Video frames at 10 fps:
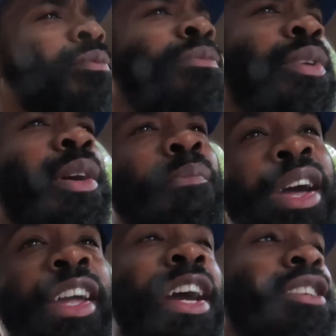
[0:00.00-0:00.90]
But I'm
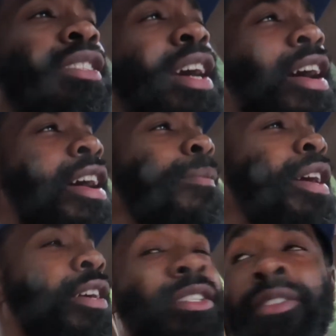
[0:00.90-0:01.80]
back outside,
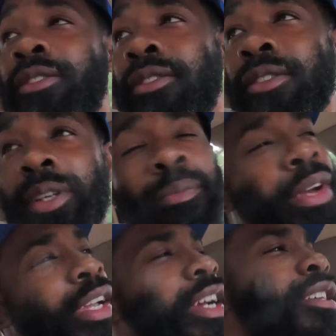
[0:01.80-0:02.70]
man.
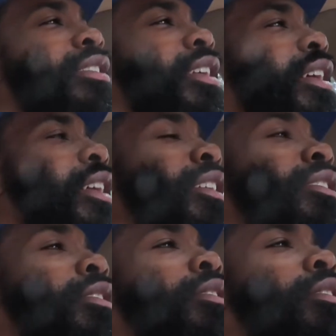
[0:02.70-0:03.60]
Back outside.
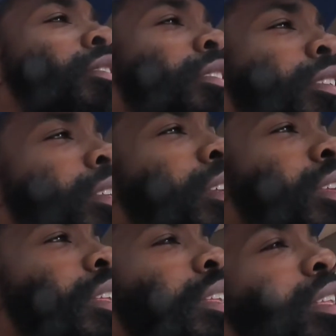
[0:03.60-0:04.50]

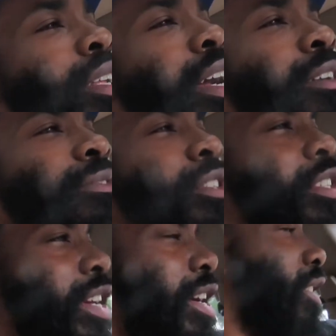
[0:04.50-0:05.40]
I fill
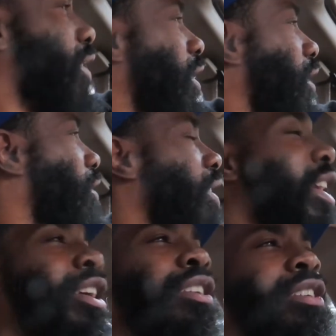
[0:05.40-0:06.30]
y'all in on
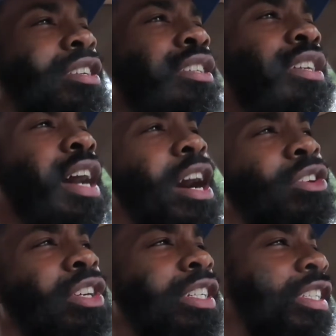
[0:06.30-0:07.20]
all
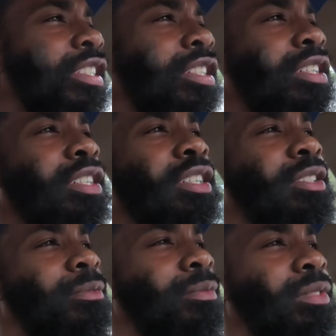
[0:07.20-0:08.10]
the
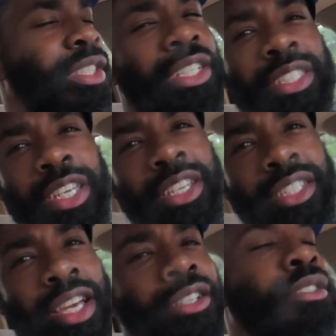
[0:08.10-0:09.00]
details
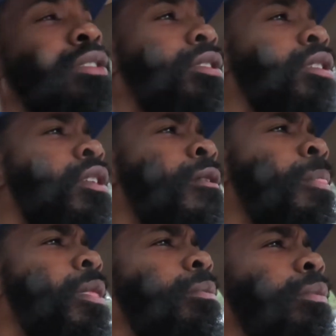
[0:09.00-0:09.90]
later.
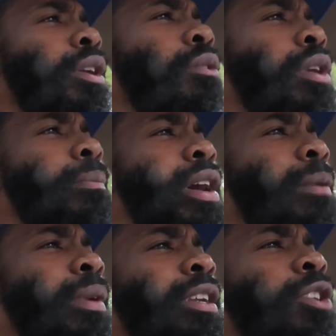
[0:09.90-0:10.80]
But anyway, man,
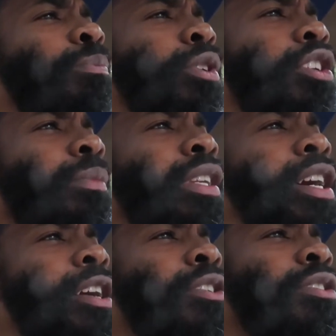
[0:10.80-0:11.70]
I'm about to go pick up my
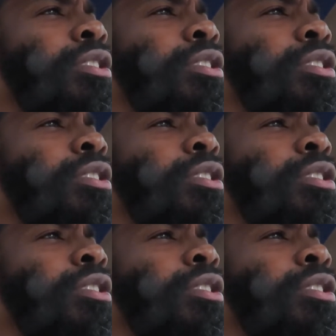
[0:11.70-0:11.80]
dog.